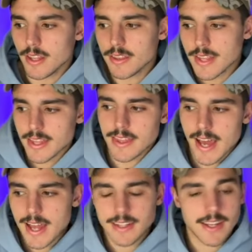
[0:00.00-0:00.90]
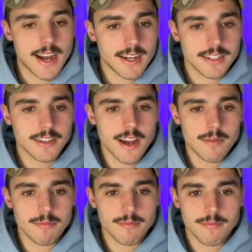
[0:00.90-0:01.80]
that that
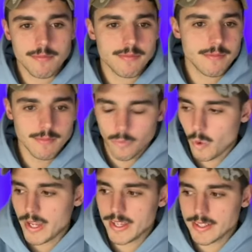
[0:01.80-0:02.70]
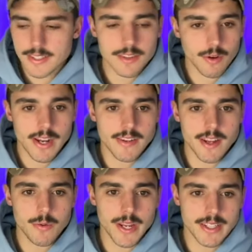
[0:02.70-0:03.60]
archetype wings, three and
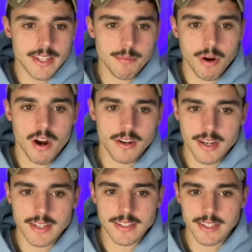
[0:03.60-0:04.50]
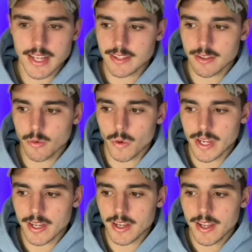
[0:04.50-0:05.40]
D wings. He prioritizes length on the
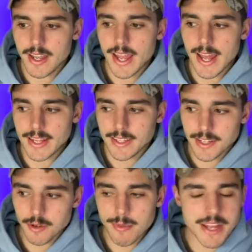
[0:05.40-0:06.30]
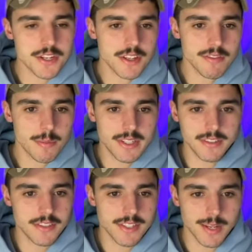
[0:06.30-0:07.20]
wing. And can you imagine if the
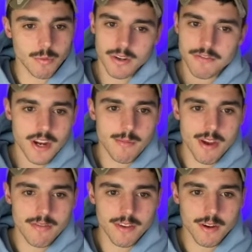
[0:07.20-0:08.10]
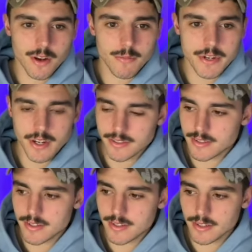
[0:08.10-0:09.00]
Pistons just had one of Trey Murphy or Herb
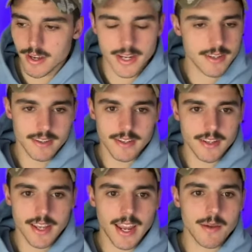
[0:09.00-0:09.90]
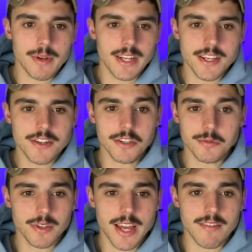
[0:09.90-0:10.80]
Jones? Like, how many issues
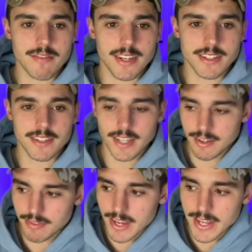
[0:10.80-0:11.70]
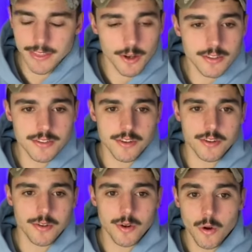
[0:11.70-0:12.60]
would that fix? Like, if they had those
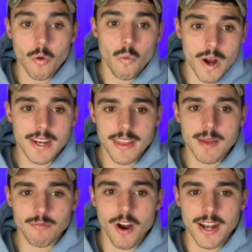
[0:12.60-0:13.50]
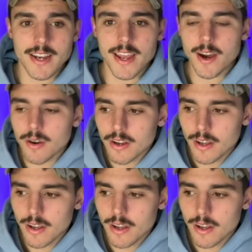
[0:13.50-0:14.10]
two or one of them right now,